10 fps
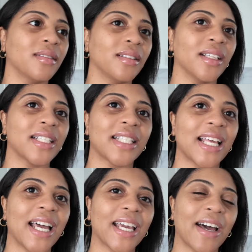looks
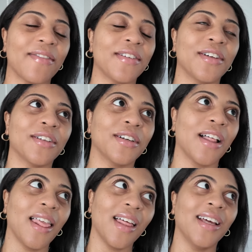like. I feel
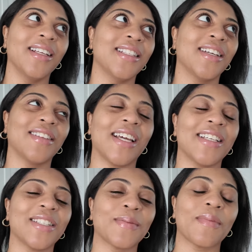ah, so nice.